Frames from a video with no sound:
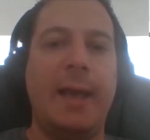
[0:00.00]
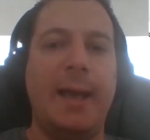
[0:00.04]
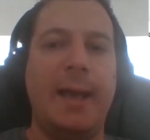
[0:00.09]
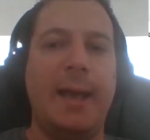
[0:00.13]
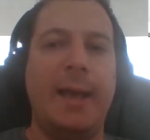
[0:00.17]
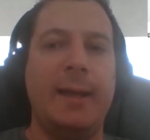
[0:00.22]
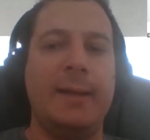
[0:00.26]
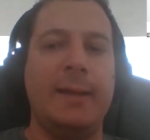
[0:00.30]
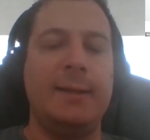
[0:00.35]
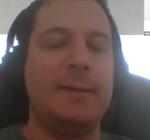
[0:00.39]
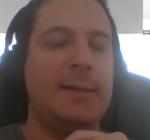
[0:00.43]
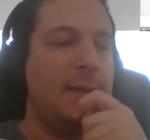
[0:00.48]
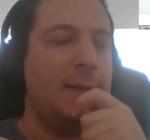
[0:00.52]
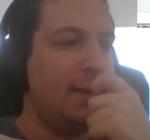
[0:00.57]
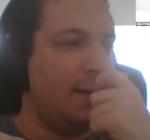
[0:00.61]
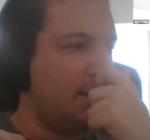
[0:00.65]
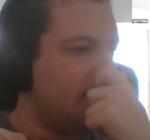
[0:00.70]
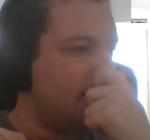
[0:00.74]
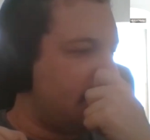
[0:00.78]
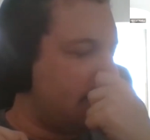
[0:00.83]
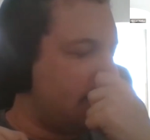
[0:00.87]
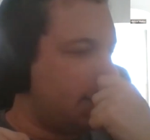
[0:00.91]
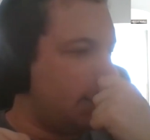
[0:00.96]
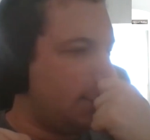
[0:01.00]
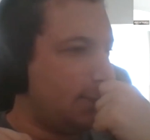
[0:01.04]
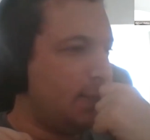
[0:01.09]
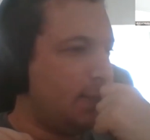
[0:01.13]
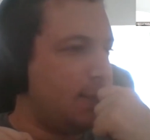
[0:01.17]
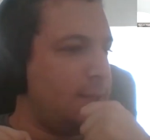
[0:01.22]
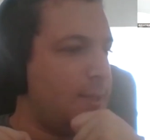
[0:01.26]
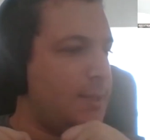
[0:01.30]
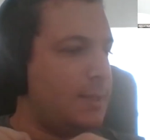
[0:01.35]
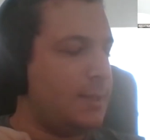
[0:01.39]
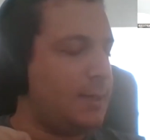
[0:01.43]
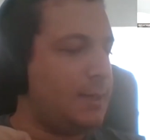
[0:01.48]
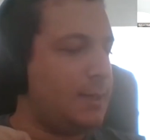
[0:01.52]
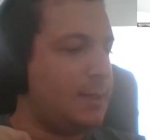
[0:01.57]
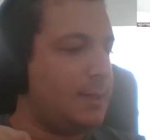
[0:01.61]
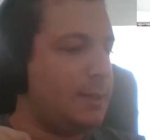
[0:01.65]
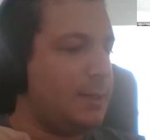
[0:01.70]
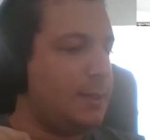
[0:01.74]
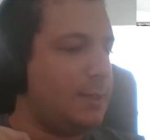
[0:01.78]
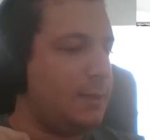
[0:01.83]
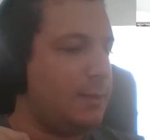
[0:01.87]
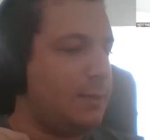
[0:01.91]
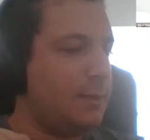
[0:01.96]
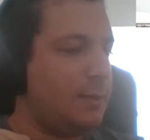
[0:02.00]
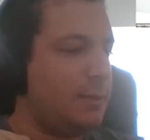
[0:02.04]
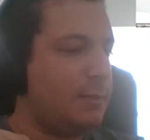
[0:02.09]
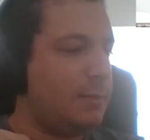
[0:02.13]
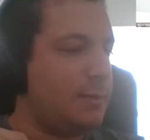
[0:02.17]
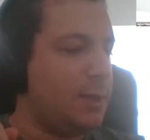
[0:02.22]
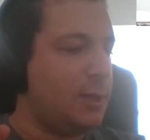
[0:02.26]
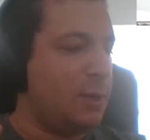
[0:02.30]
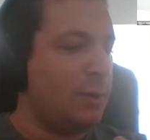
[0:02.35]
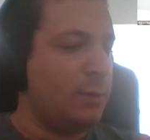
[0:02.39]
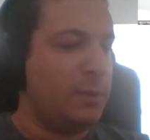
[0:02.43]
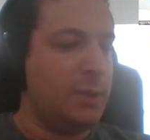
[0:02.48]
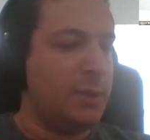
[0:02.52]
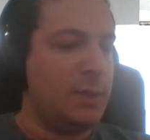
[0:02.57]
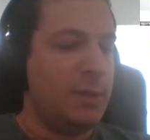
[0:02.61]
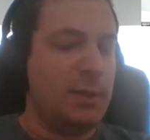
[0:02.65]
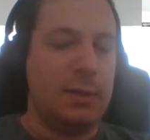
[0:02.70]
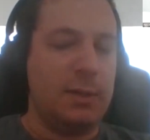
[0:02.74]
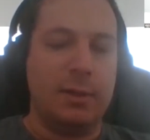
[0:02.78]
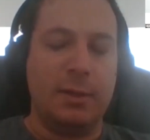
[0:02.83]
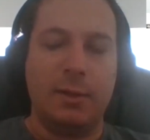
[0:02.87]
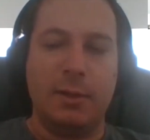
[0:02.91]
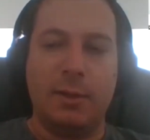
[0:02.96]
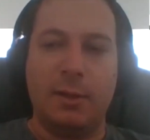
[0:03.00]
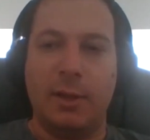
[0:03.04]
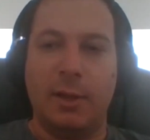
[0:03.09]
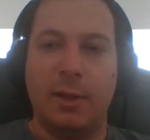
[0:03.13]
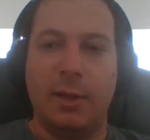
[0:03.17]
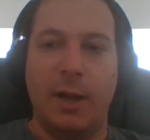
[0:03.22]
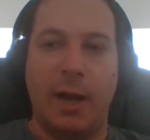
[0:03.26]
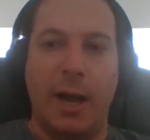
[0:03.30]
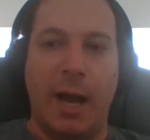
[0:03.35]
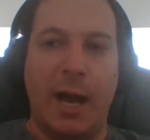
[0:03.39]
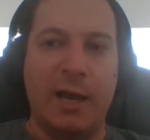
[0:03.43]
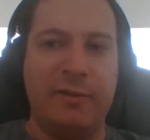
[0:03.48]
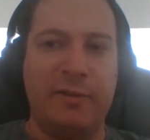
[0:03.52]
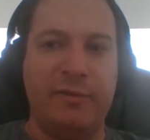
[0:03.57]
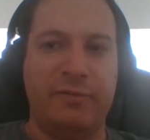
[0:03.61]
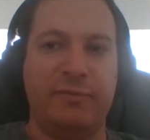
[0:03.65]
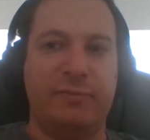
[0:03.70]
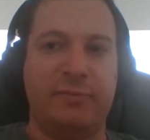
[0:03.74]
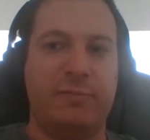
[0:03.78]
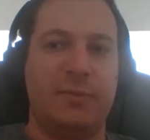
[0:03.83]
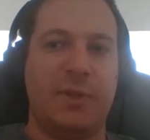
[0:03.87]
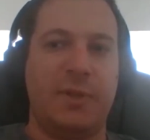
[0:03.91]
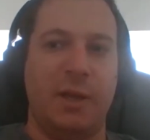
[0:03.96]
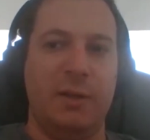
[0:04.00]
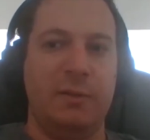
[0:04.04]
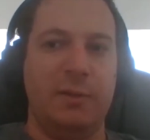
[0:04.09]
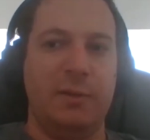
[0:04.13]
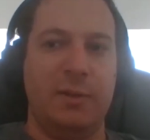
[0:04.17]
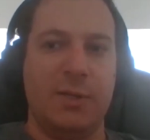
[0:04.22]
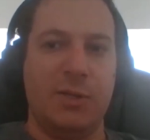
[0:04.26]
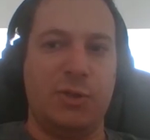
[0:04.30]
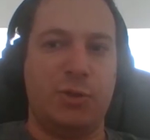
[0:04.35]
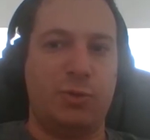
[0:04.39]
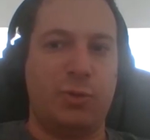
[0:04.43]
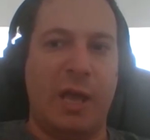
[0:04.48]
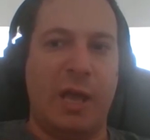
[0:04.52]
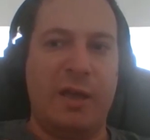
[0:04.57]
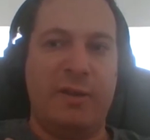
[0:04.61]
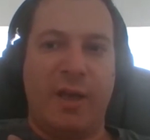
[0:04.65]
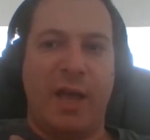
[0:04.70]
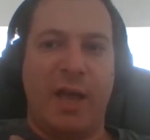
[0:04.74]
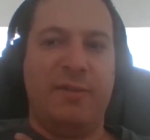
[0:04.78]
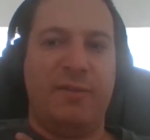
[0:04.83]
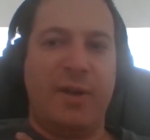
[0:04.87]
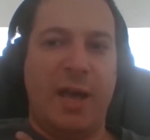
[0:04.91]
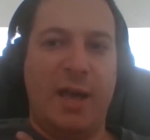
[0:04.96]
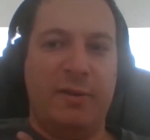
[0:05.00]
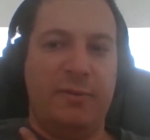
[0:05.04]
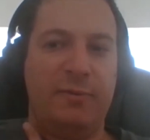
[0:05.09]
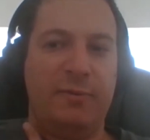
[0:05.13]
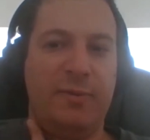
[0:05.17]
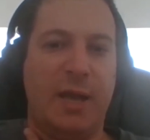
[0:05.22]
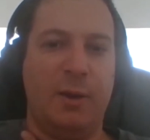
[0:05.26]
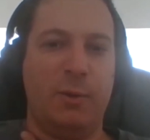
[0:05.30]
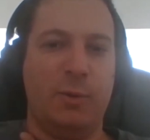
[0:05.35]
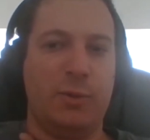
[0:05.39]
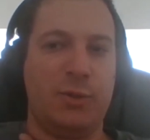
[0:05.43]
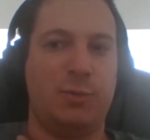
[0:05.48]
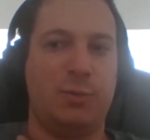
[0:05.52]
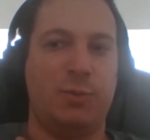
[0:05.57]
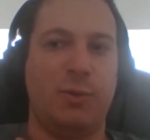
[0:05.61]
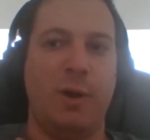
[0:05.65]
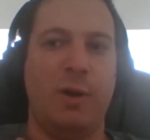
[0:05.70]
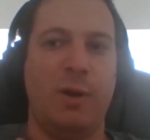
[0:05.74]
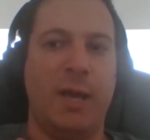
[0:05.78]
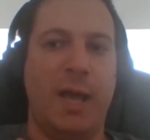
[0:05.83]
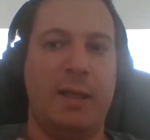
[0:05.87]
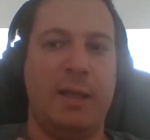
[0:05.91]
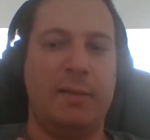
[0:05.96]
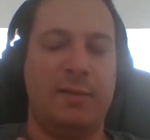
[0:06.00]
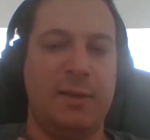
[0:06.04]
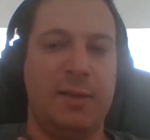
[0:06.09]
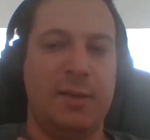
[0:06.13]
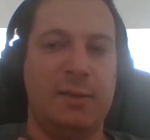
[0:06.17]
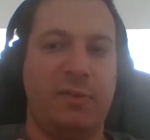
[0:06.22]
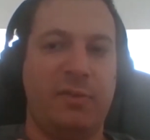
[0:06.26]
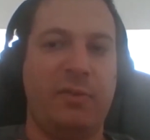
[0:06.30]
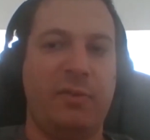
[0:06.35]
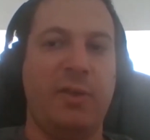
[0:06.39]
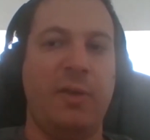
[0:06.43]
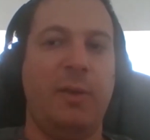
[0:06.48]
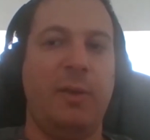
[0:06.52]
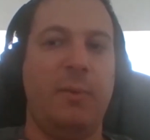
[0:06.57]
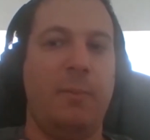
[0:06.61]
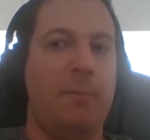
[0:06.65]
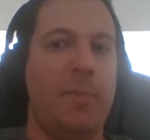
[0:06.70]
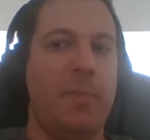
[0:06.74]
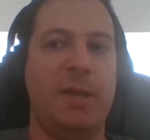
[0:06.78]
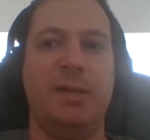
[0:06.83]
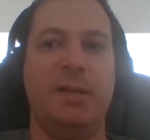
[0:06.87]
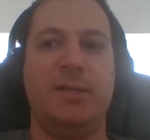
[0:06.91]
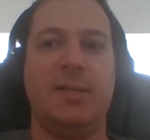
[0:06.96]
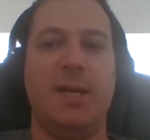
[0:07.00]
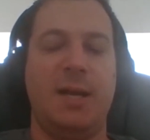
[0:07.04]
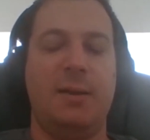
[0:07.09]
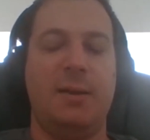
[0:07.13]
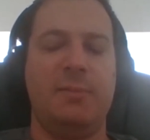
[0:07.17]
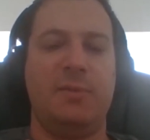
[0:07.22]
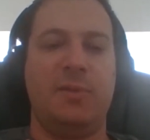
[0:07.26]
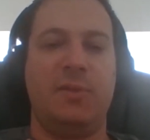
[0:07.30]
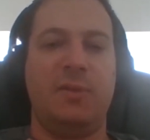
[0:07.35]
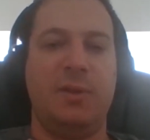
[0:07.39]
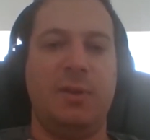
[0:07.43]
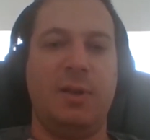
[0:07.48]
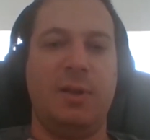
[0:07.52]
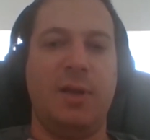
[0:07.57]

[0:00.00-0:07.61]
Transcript: And and uh, uh, you know, I've done this. I I I was wrong at this many times.